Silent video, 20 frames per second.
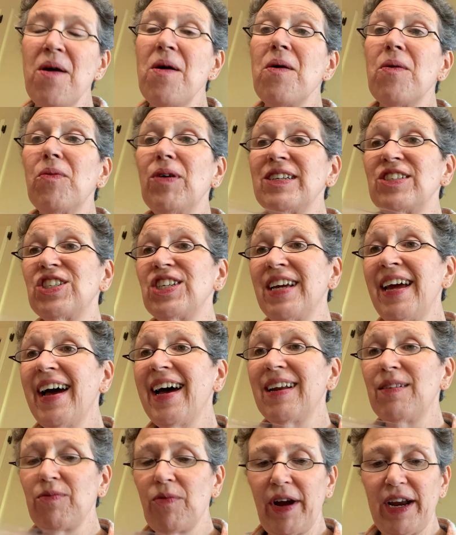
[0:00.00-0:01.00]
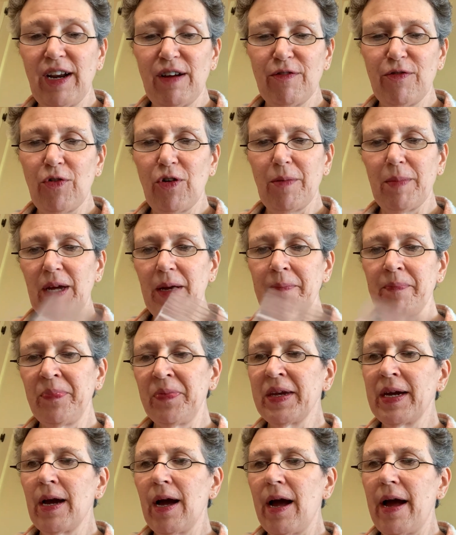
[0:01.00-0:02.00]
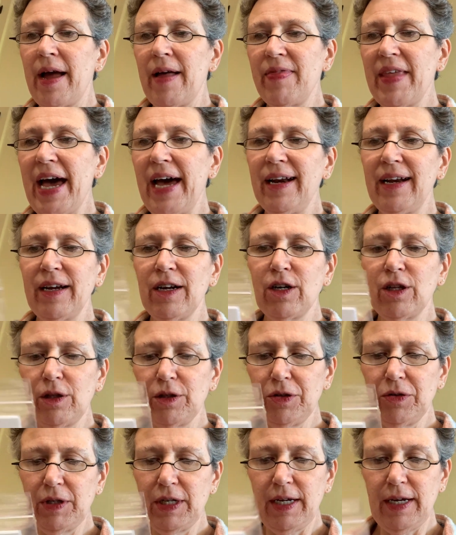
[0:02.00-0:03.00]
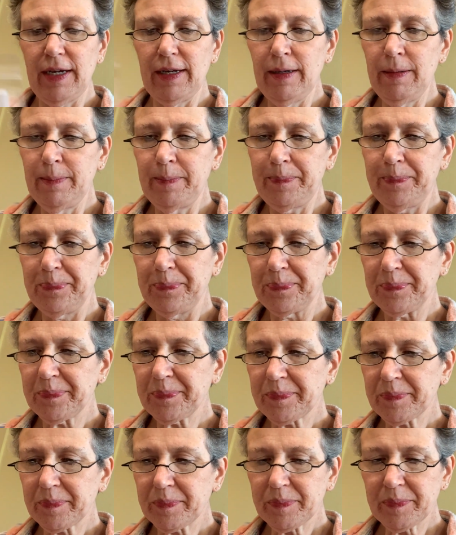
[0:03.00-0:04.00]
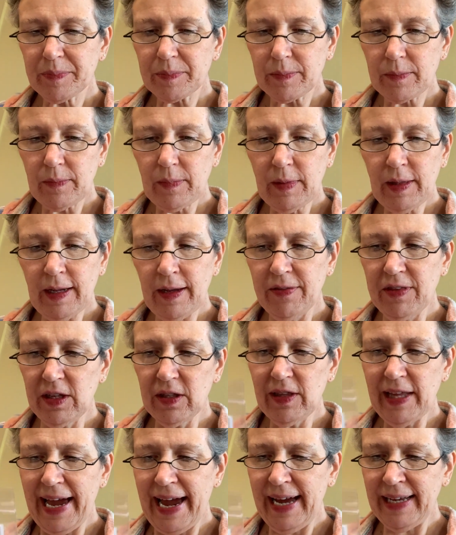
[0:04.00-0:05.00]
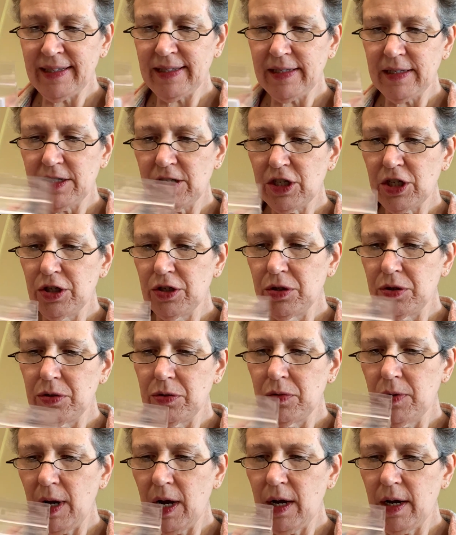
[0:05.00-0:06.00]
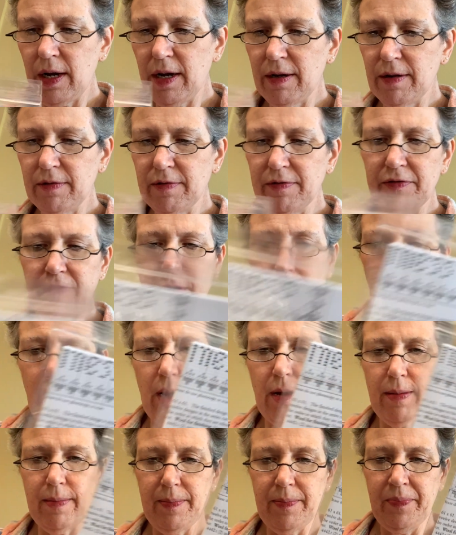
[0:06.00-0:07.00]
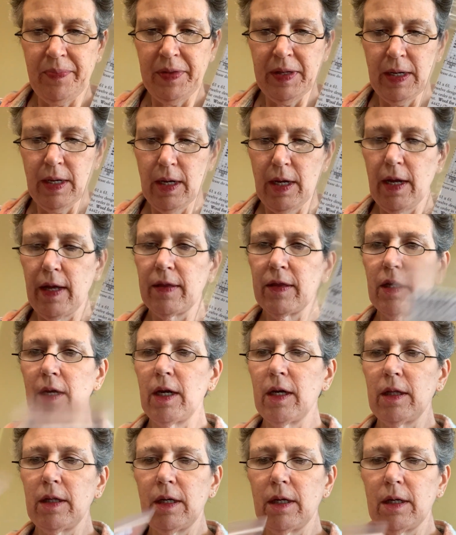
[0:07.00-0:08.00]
what she had waiting for me. And that included the last two of the